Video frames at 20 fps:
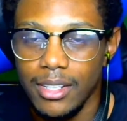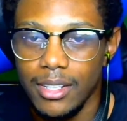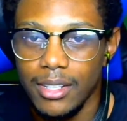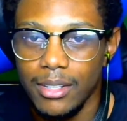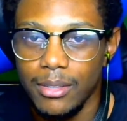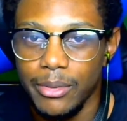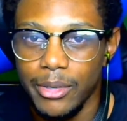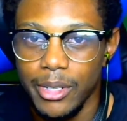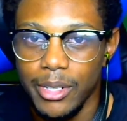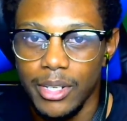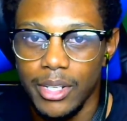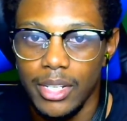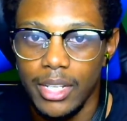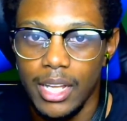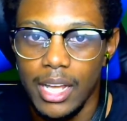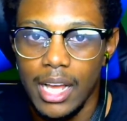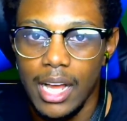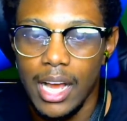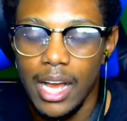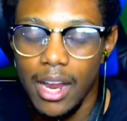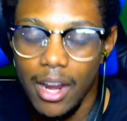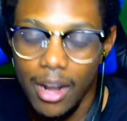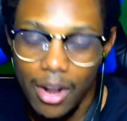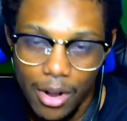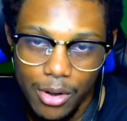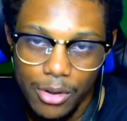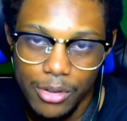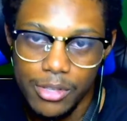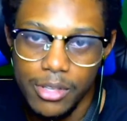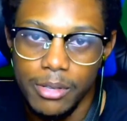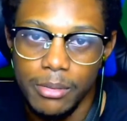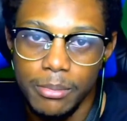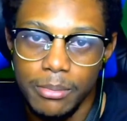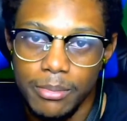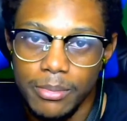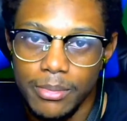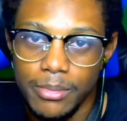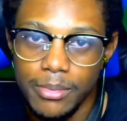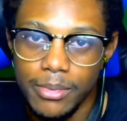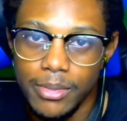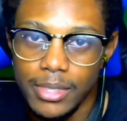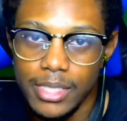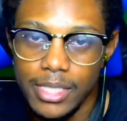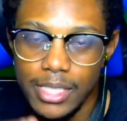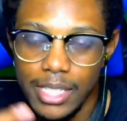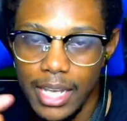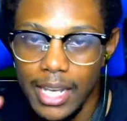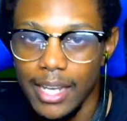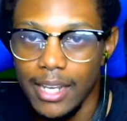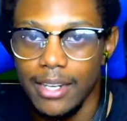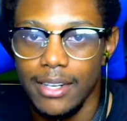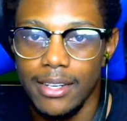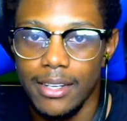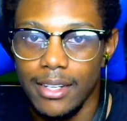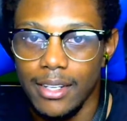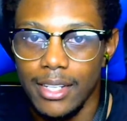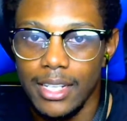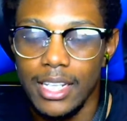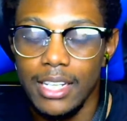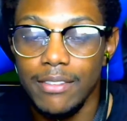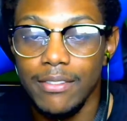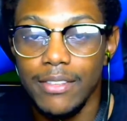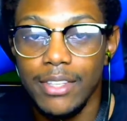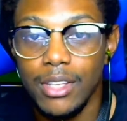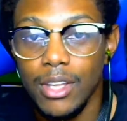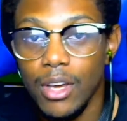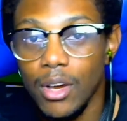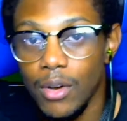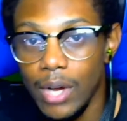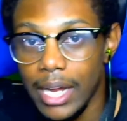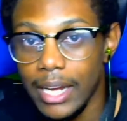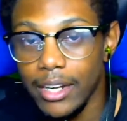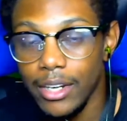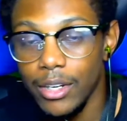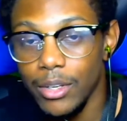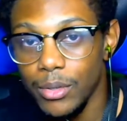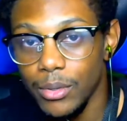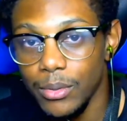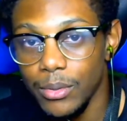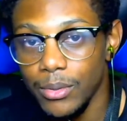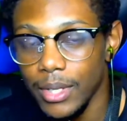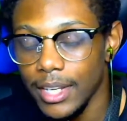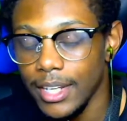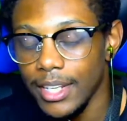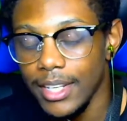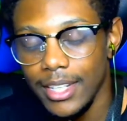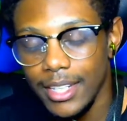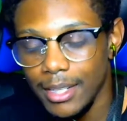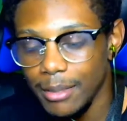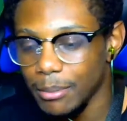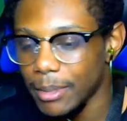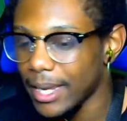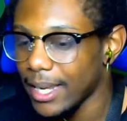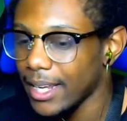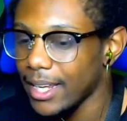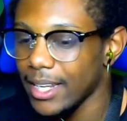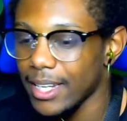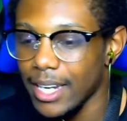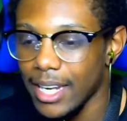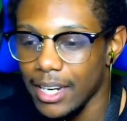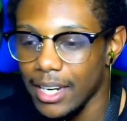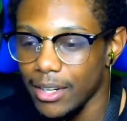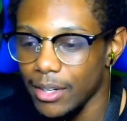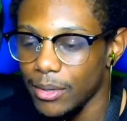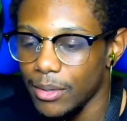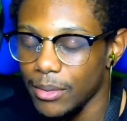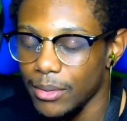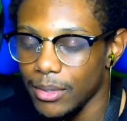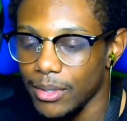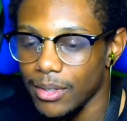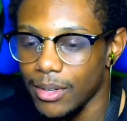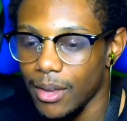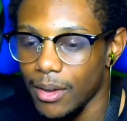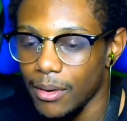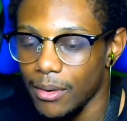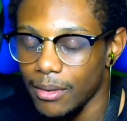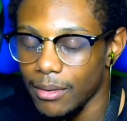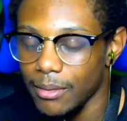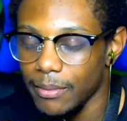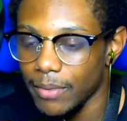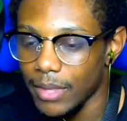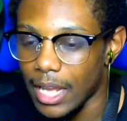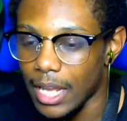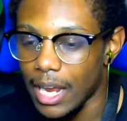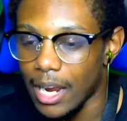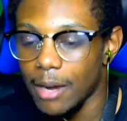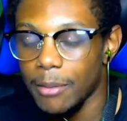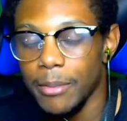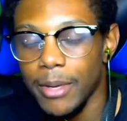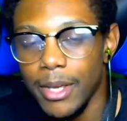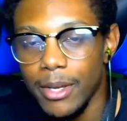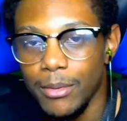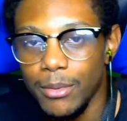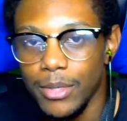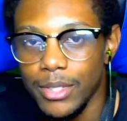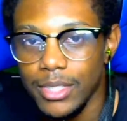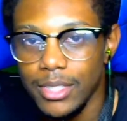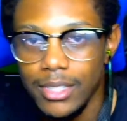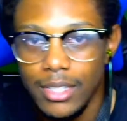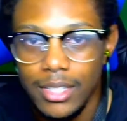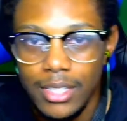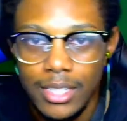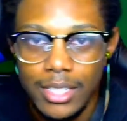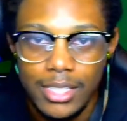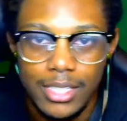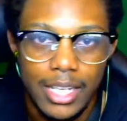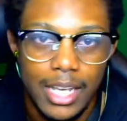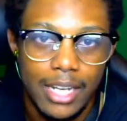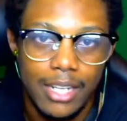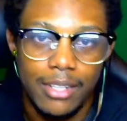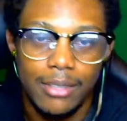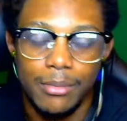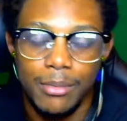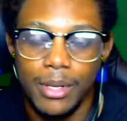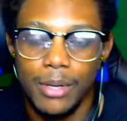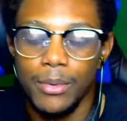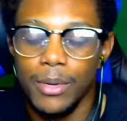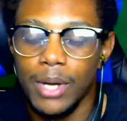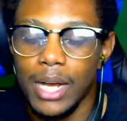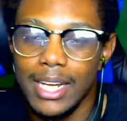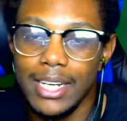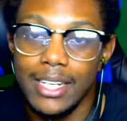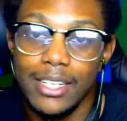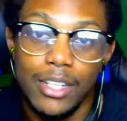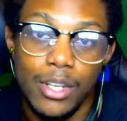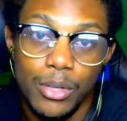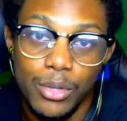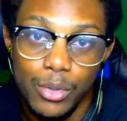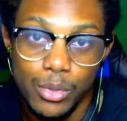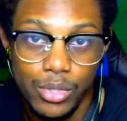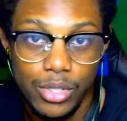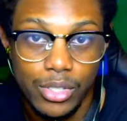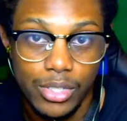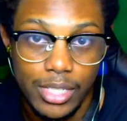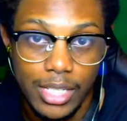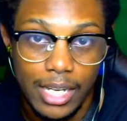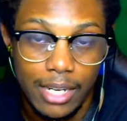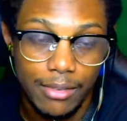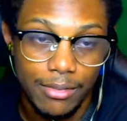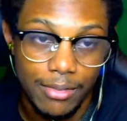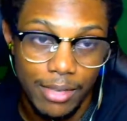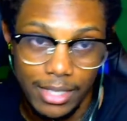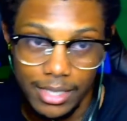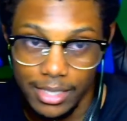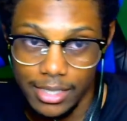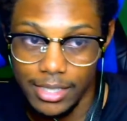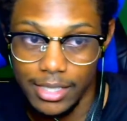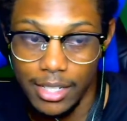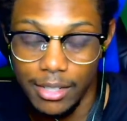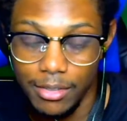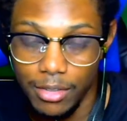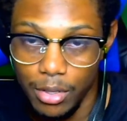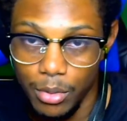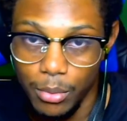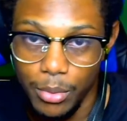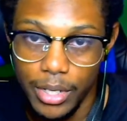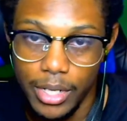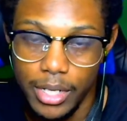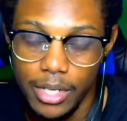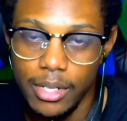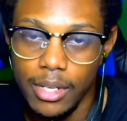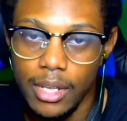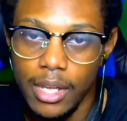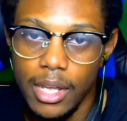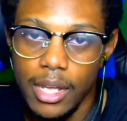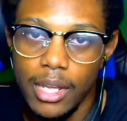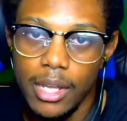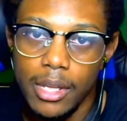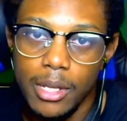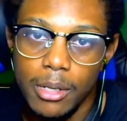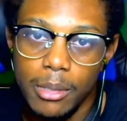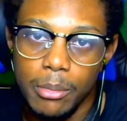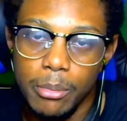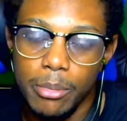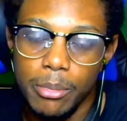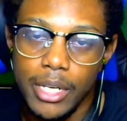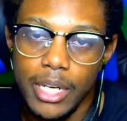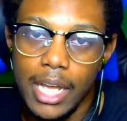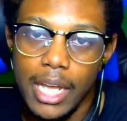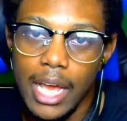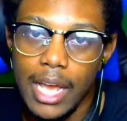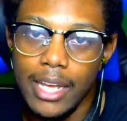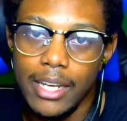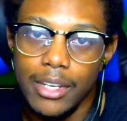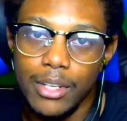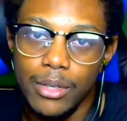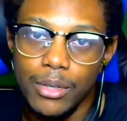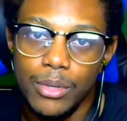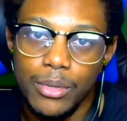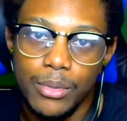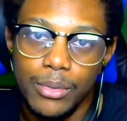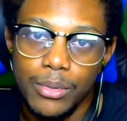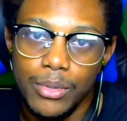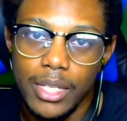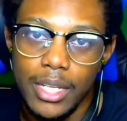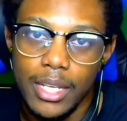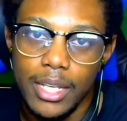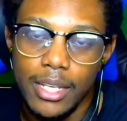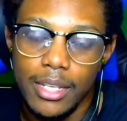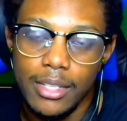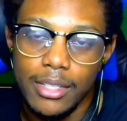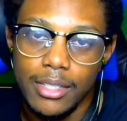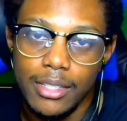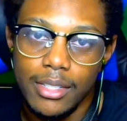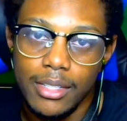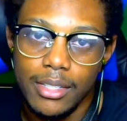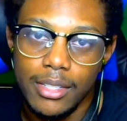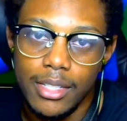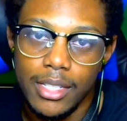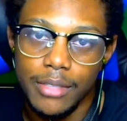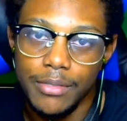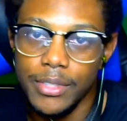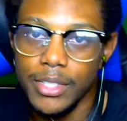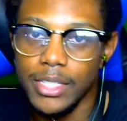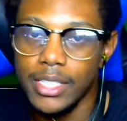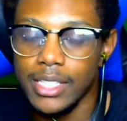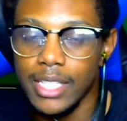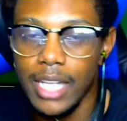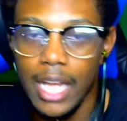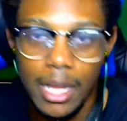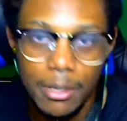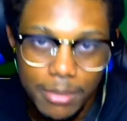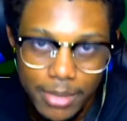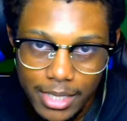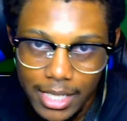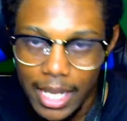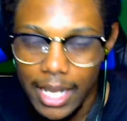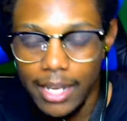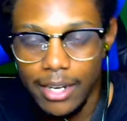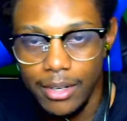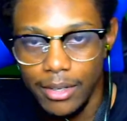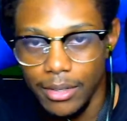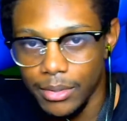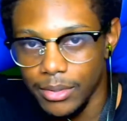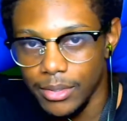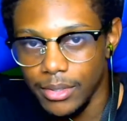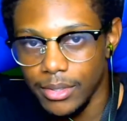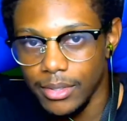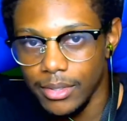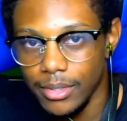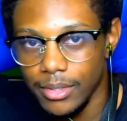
when I heard them said. Even though I knew, in my head, I knew, you know, Iron Man was going to sacrifice, well, I didn't know he was going to sacrifice himself to win. But I knew that if he stops Thanos,